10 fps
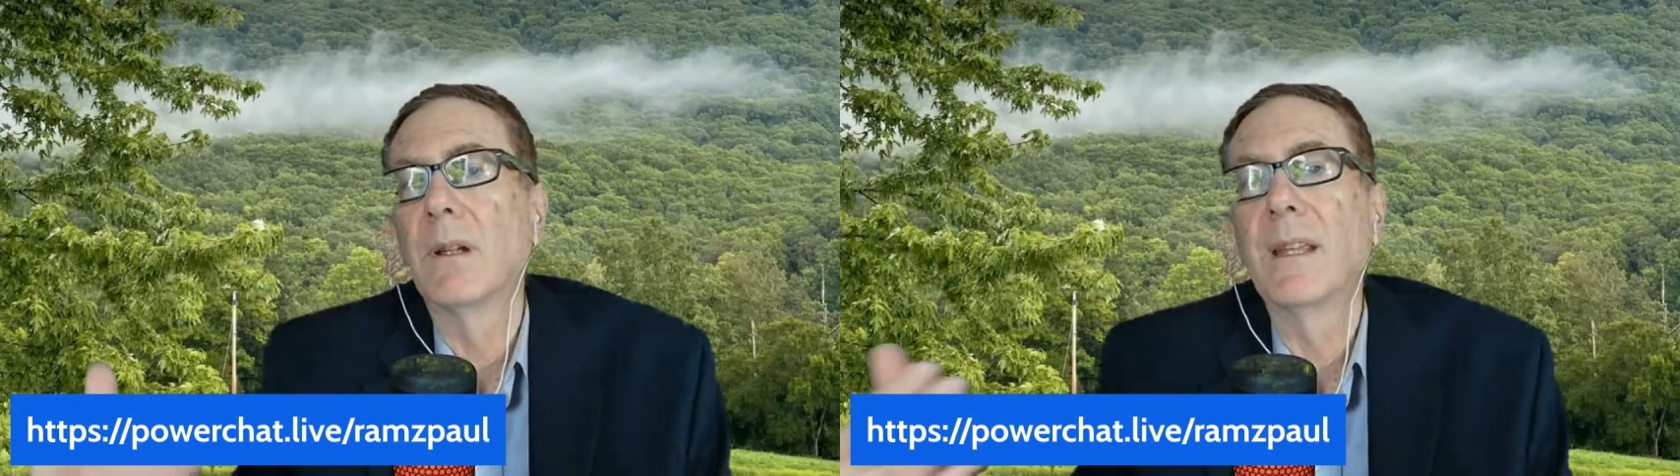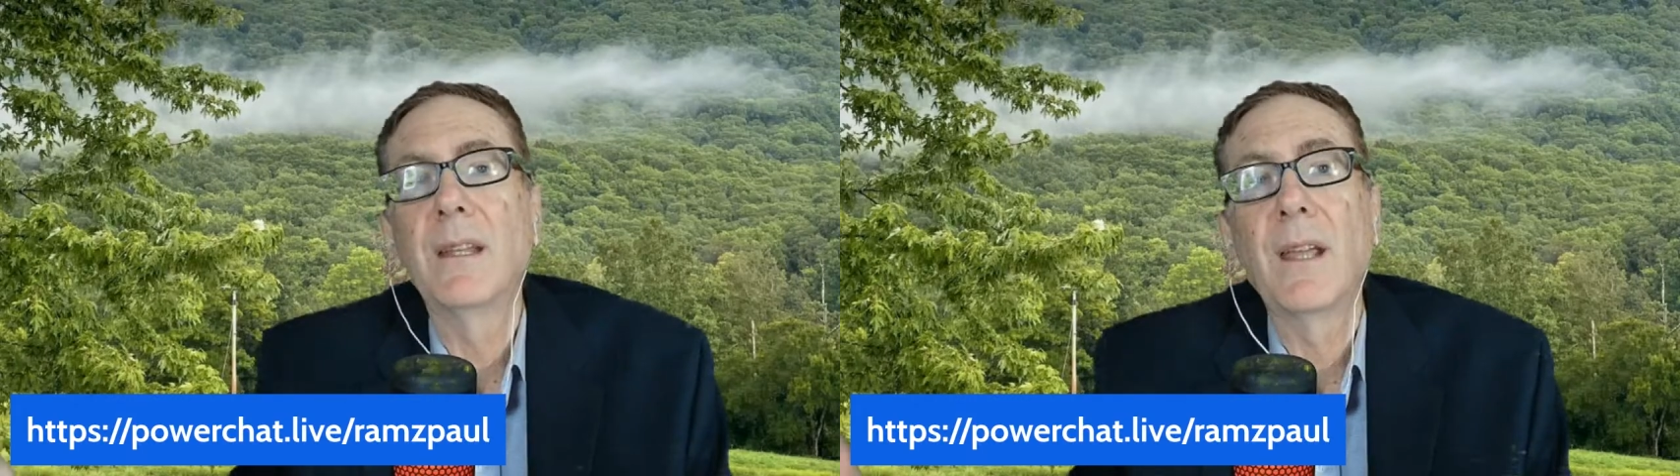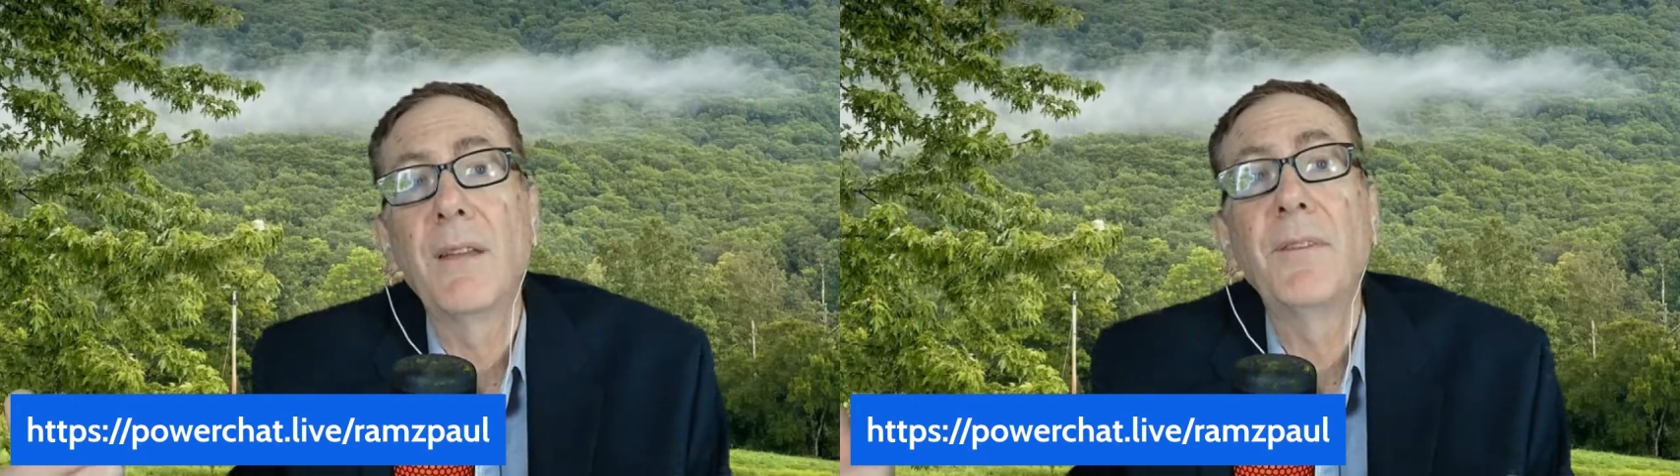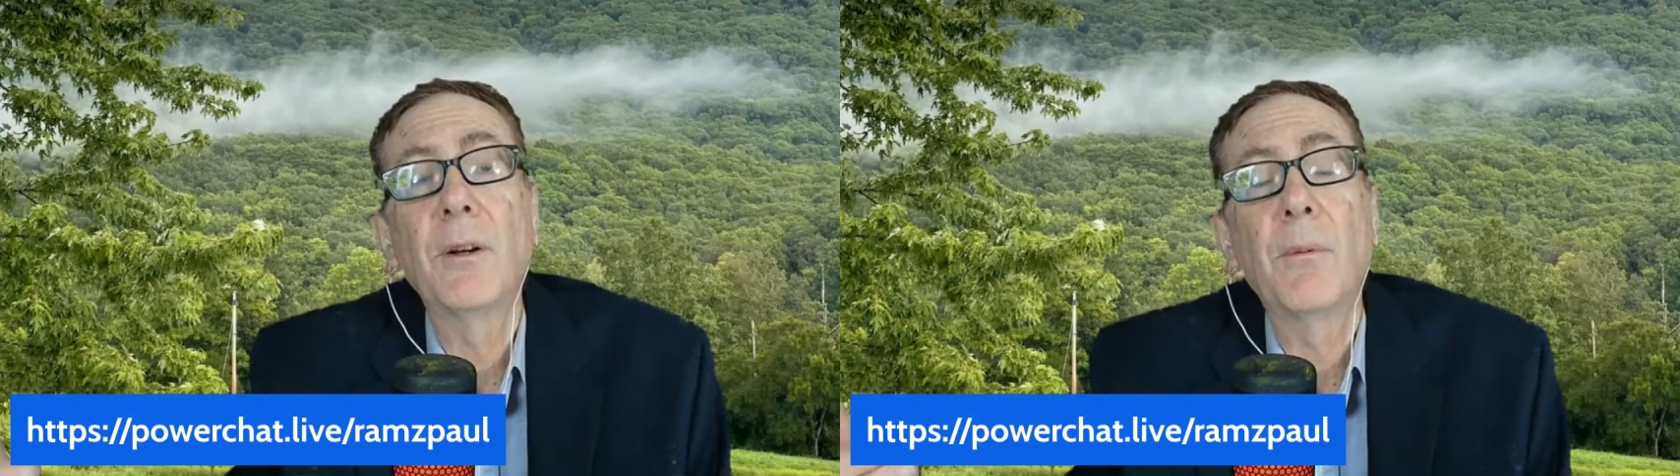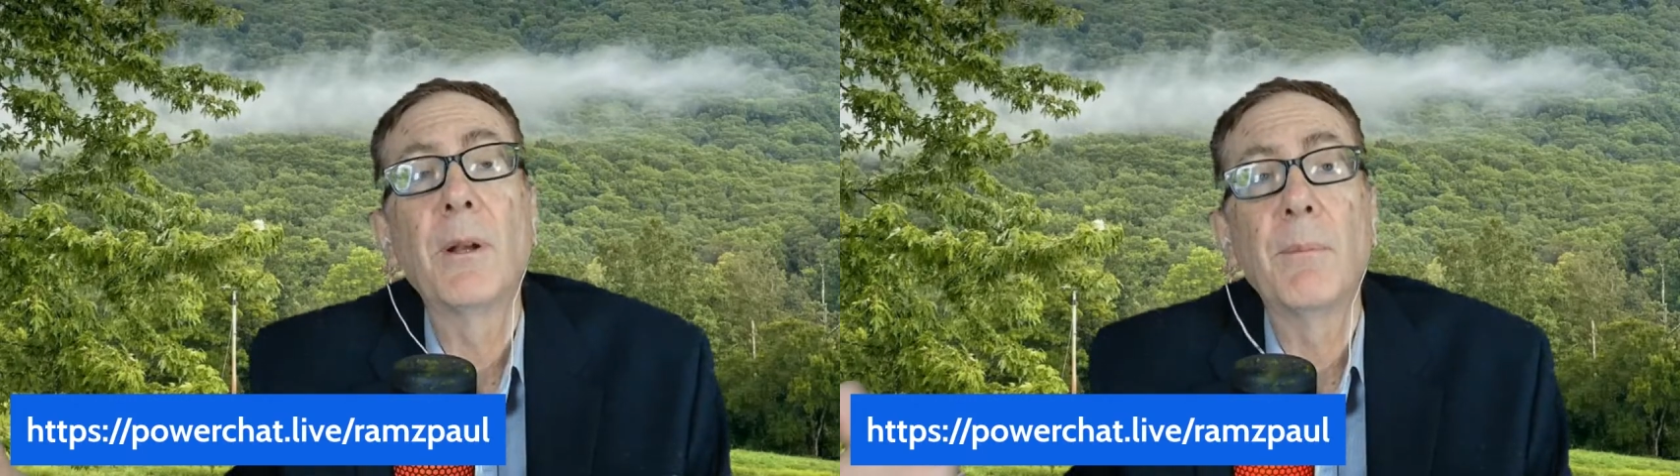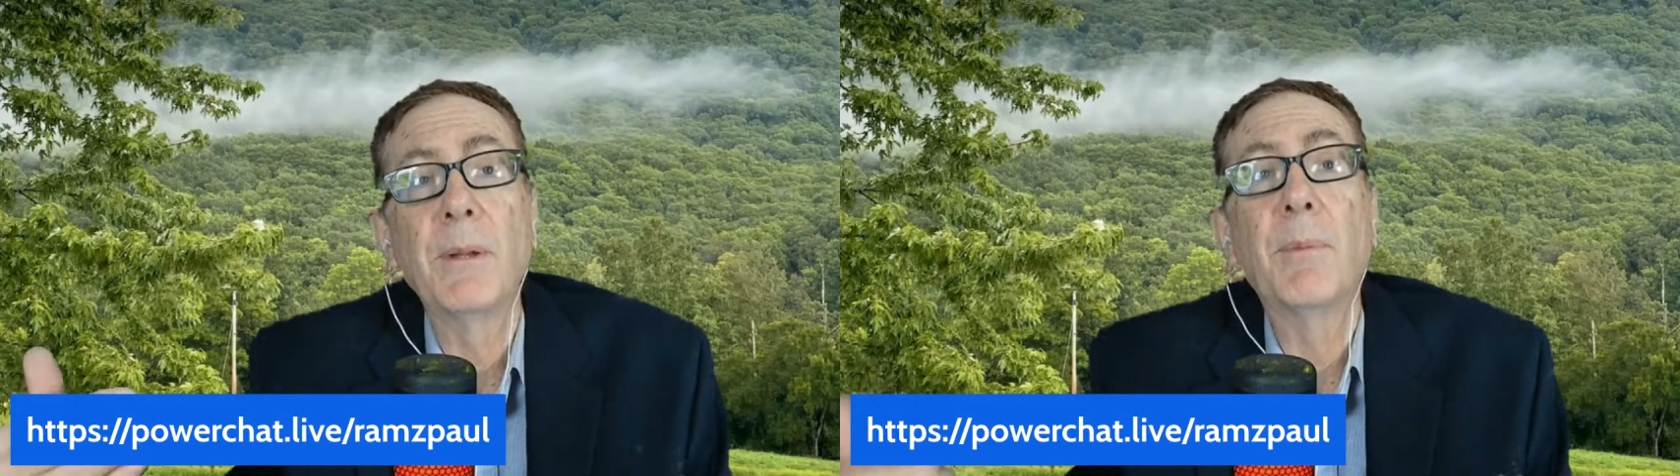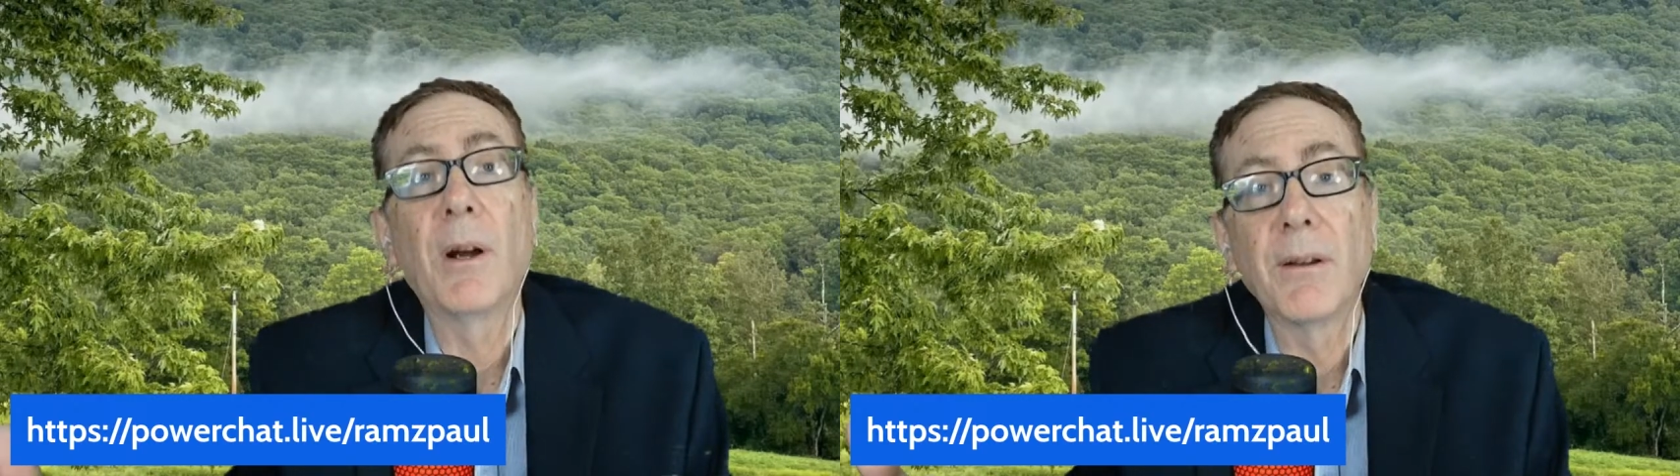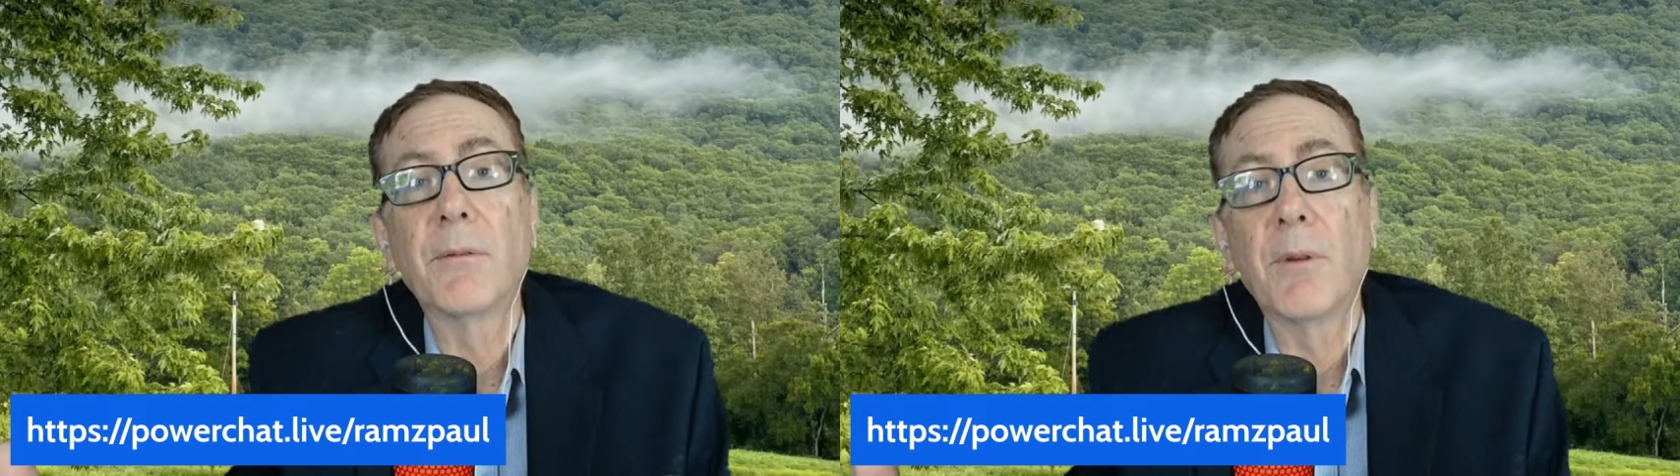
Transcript: And if you don't want to be part of the